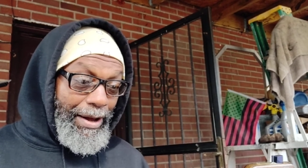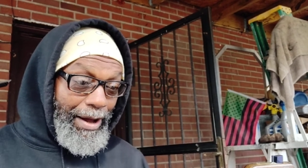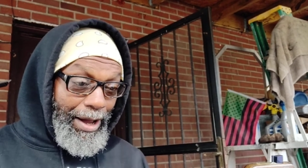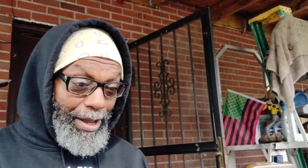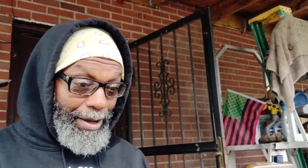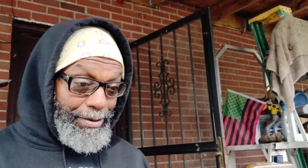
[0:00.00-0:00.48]

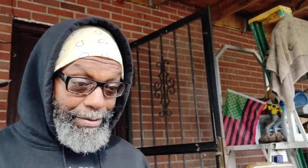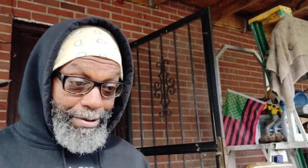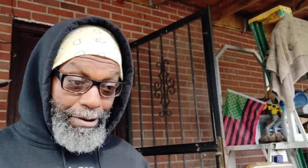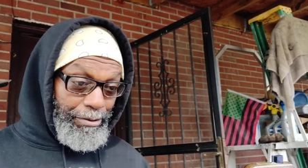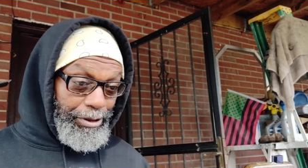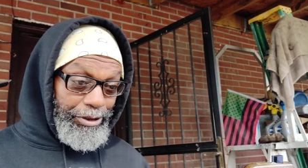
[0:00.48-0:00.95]
I had
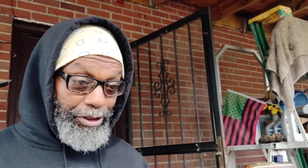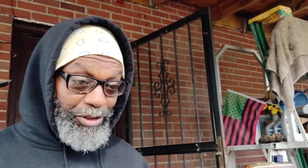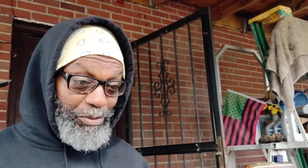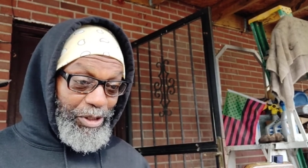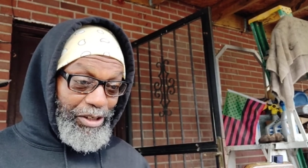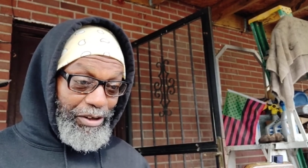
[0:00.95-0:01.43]
no
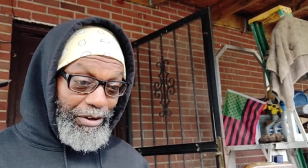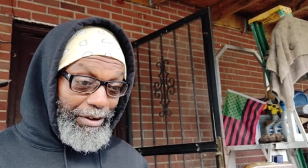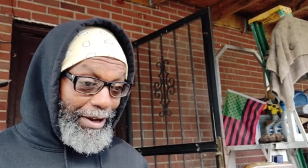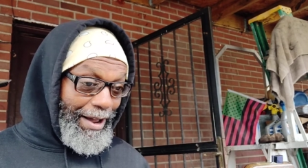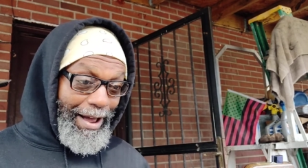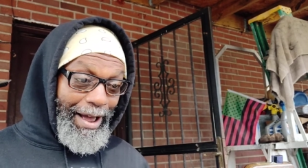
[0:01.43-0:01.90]
issues with it at
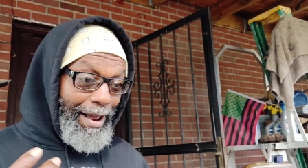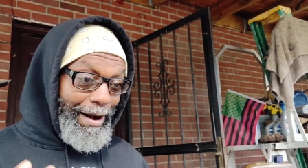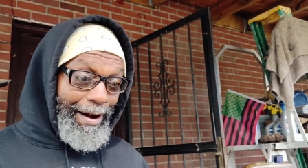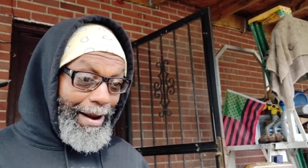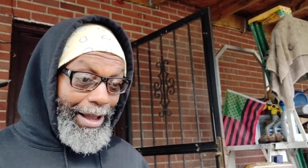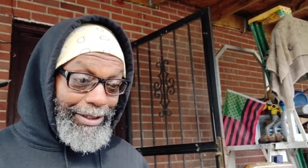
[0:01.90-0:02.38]
all. I
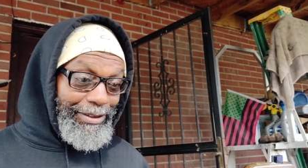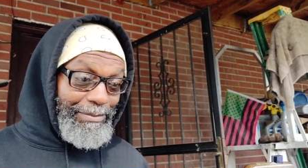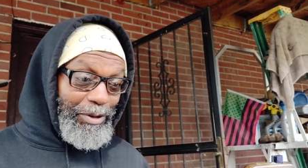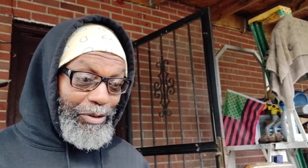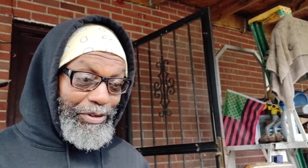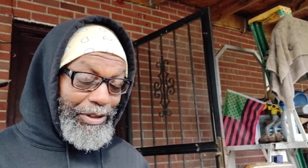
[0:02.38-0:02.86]
liked the
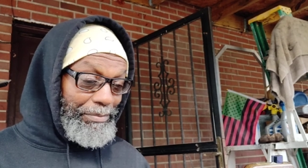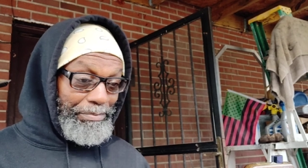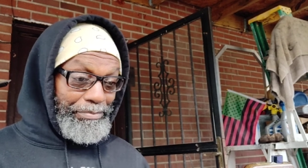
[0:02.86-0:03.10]
movie.